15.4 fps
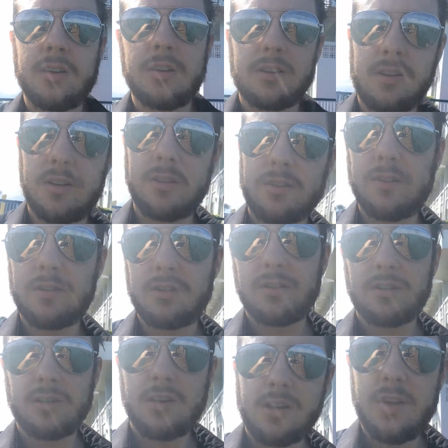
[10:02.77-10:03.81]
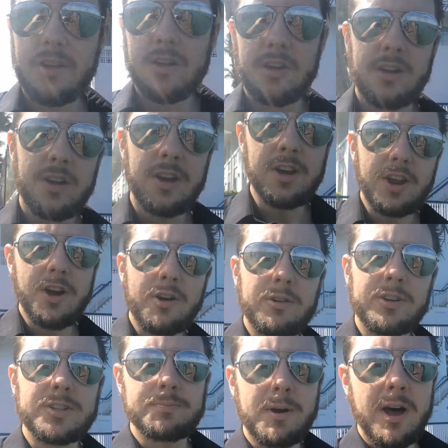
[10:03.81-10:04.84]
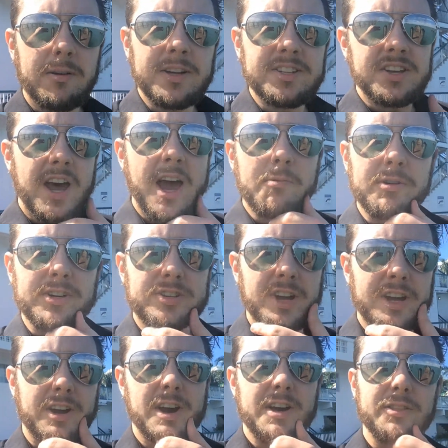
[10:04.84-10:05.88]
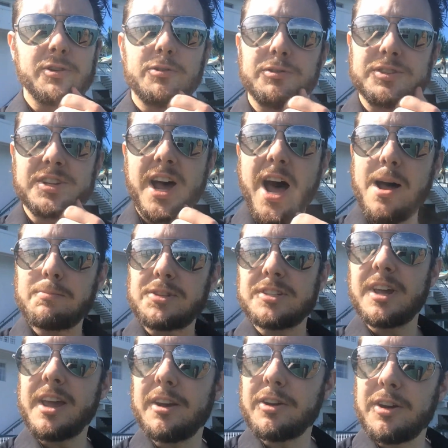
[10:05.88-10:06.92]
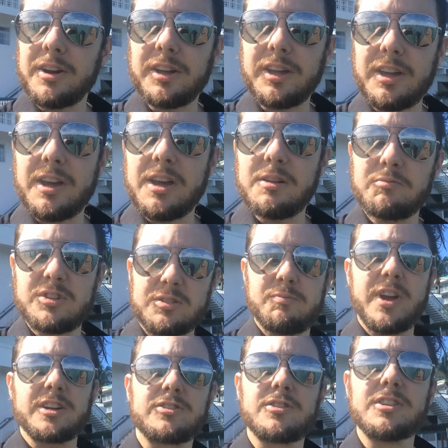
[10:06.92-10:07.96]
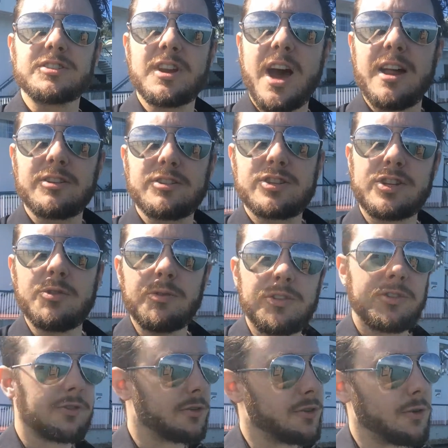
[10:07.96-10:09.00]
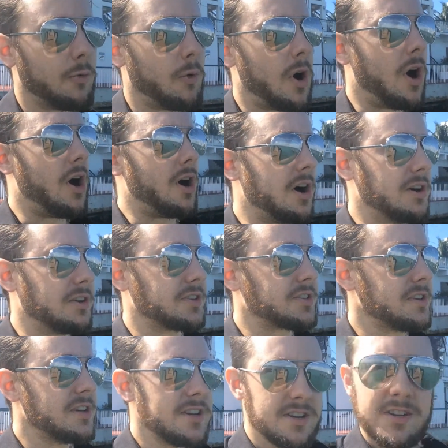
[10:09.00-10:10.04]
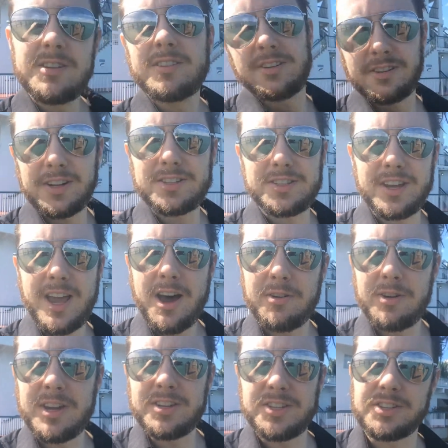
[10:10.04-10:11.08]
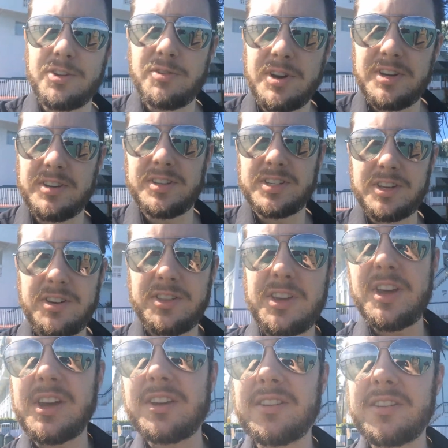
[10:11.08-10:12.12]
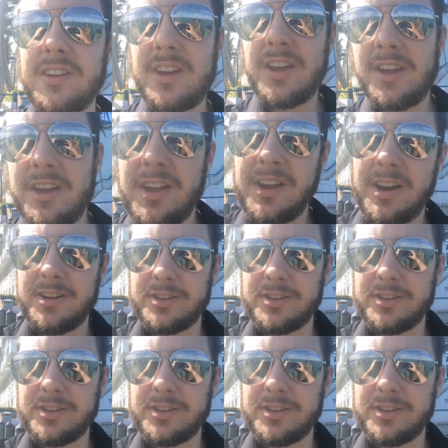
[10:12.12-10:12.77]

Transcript: for more action. Until next time, here is a Action Ration Best Of compilation courtesy of the THOMPSONATOR. Music was provided by